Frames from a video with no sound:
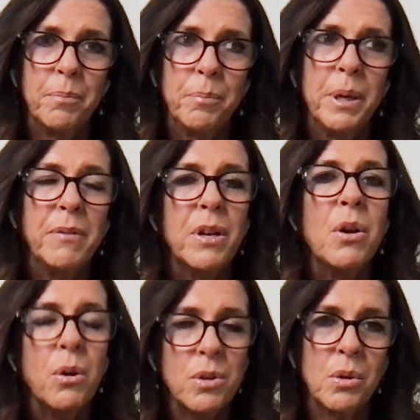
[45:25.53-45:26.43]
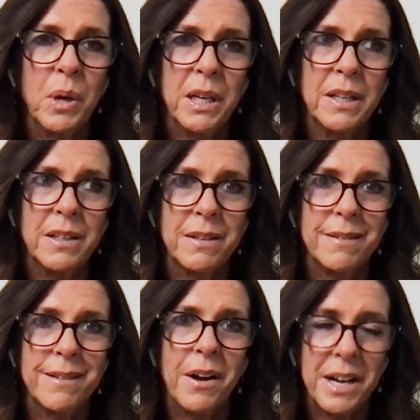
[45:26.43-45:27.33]
but if you're not doing it,
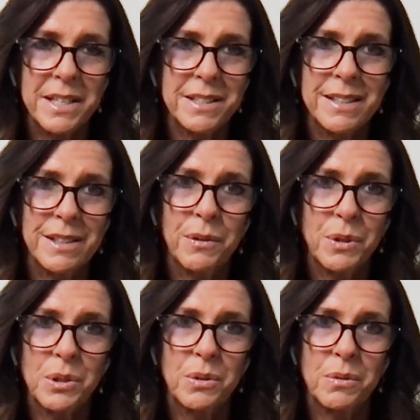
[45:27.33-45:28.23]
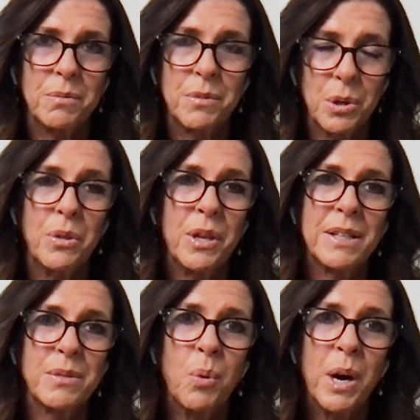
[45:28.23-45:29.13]
I'd ask yourself two
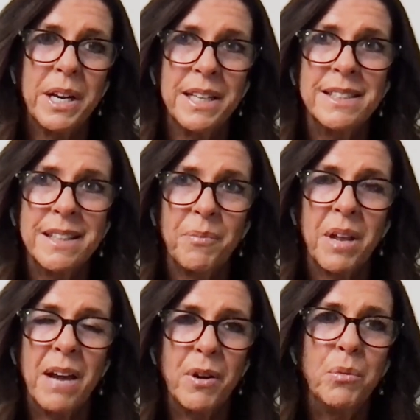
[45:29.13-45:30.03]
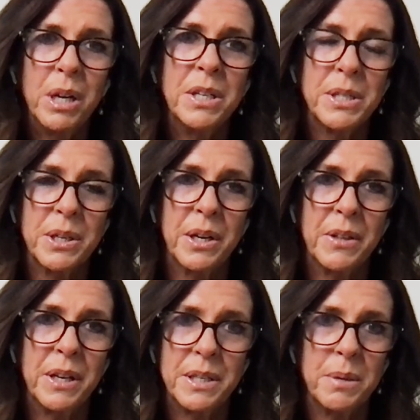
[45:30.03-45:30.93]
things. One is, have I really decided
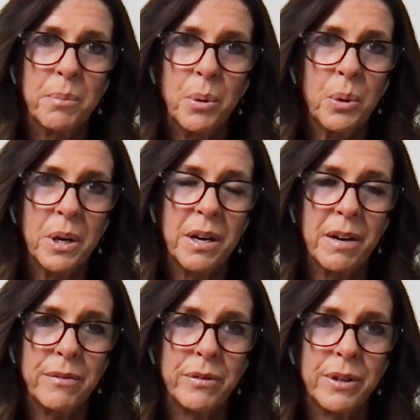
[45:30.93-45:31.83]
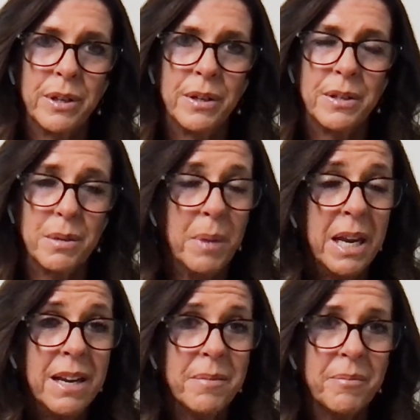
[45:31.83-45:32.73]
that it's important enough to
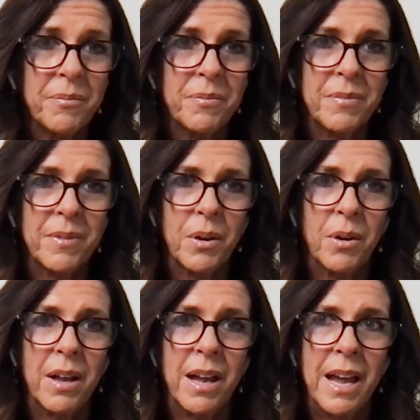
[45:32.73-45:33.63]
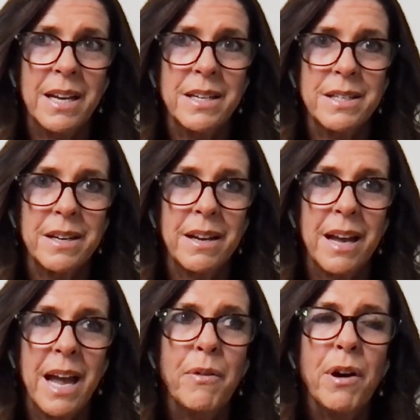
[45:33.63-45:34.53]
me? And
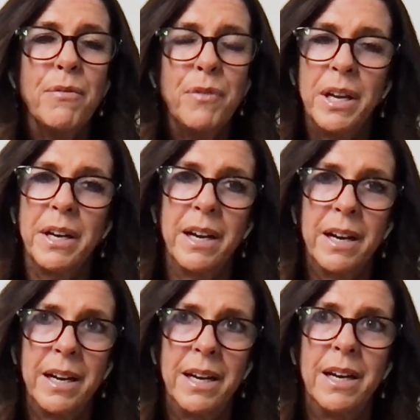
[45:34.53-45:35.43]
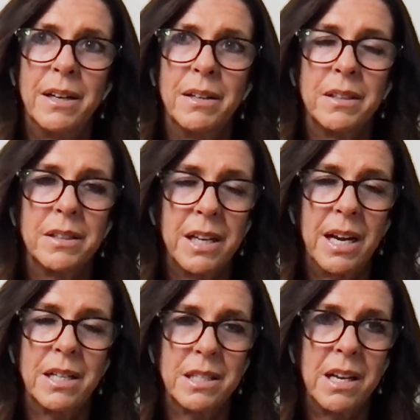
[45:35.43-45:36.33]
have I figured out how to
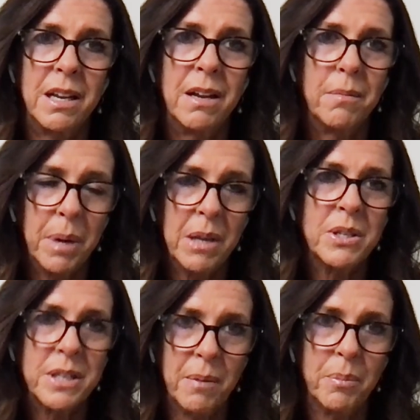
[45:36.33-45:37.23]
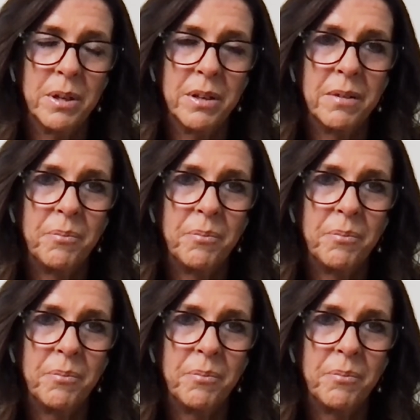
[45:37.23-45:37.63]
actually make this happen